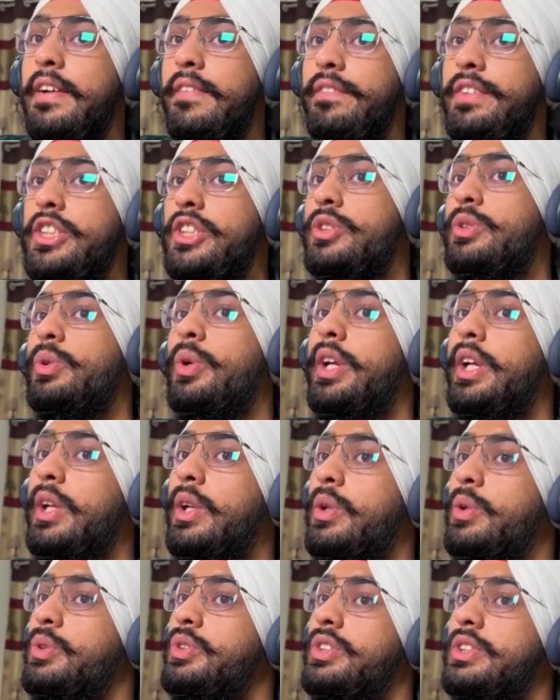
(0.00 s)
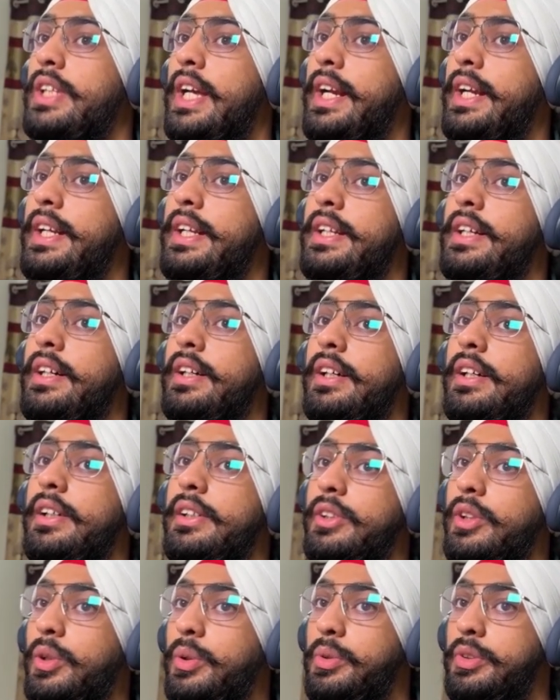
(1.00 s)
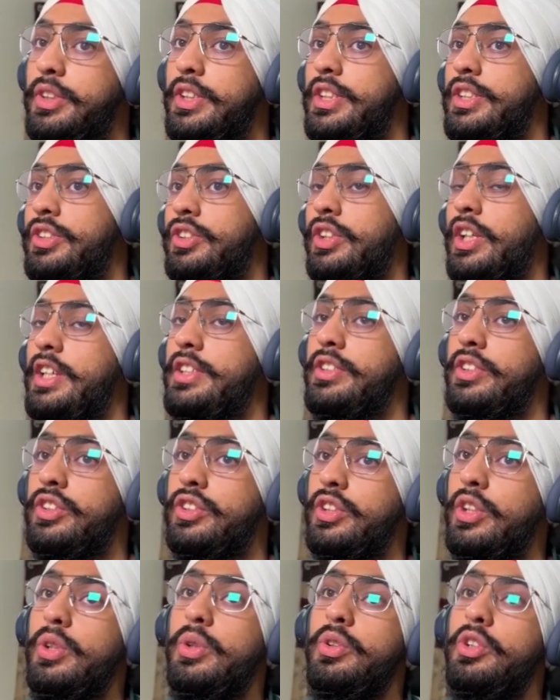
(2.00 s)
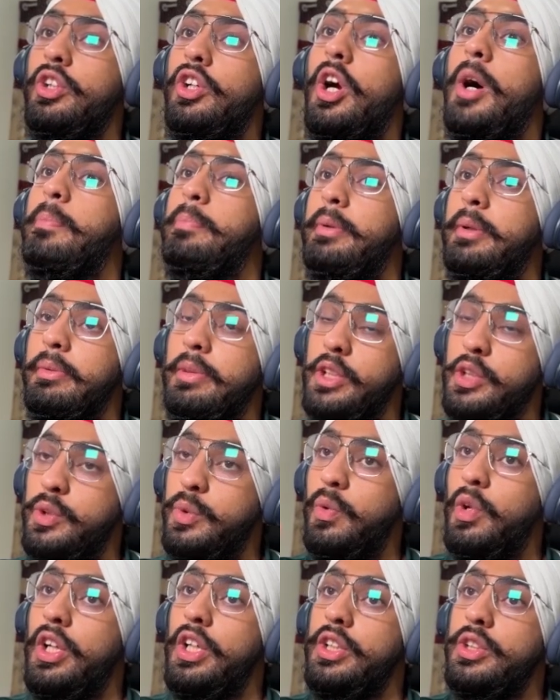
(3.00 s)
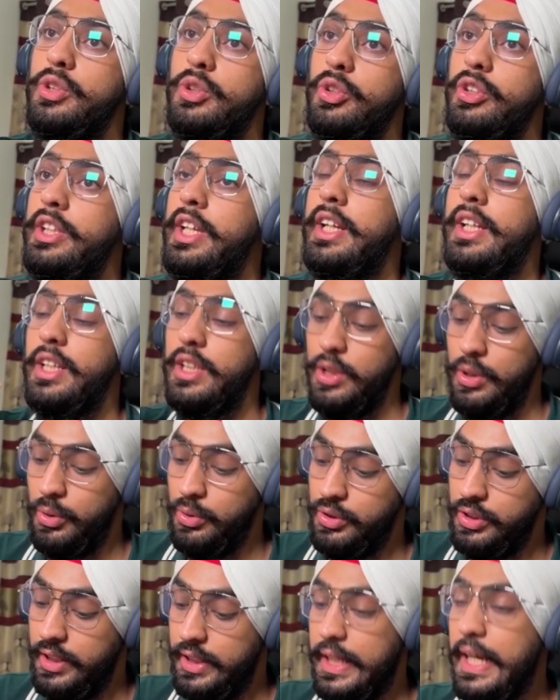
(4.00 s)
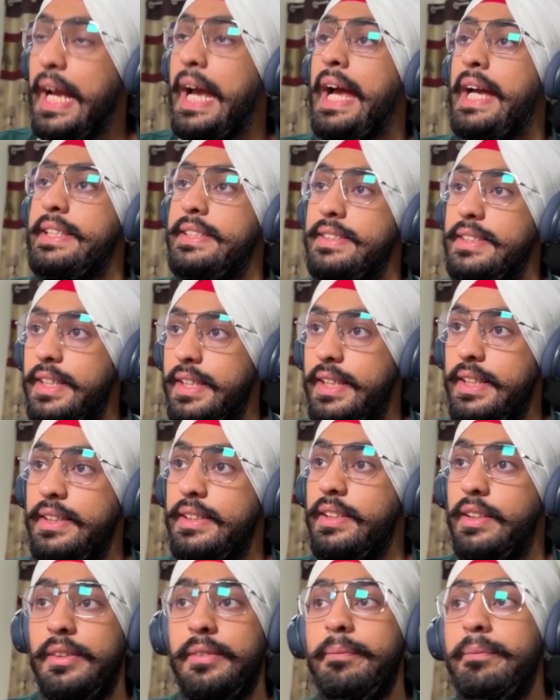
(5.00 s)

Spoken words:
which is going to send this transaction to the compromised wallet, so they can use it as the ETH,